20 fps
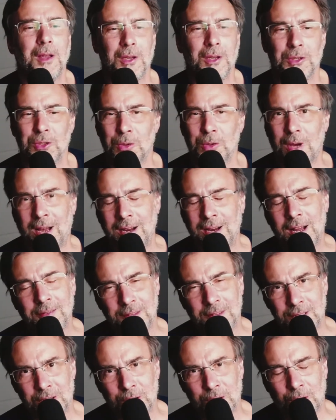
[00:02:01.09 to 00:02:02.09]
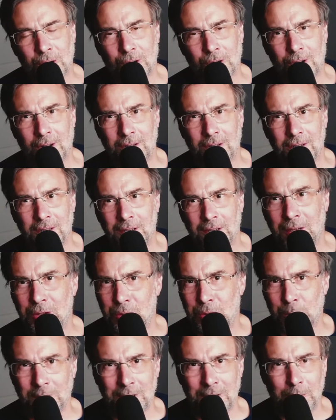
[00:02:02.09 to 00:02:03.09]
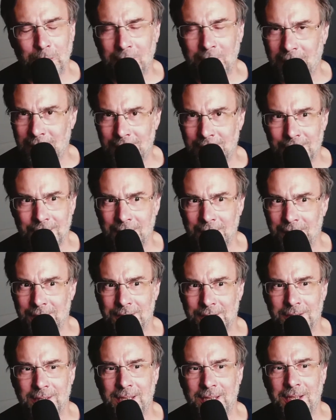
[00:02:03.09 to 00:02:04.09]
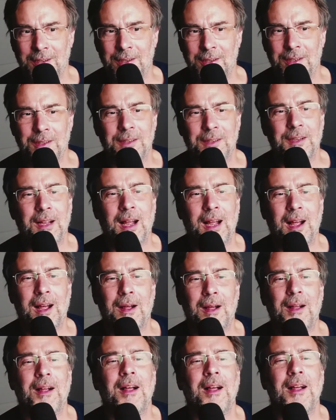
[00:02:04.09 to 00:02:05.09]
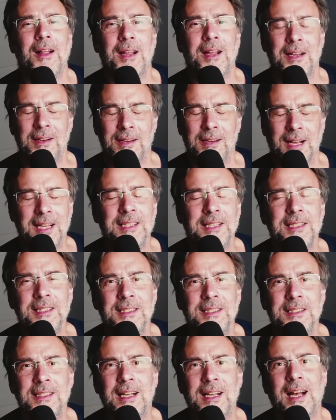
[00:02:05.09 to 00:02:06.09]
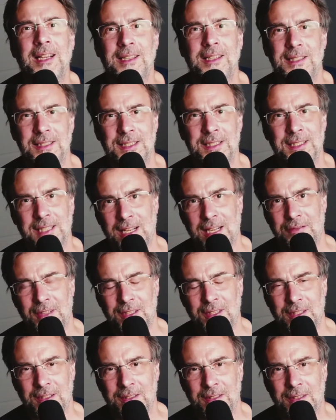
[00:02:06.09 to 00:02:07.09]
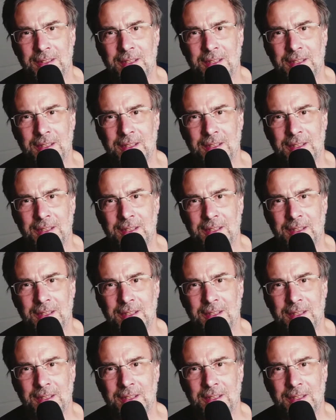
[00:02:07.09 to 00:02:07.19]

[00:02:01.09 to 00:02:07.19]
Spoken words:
So I got this call 20 plus years later in 1997.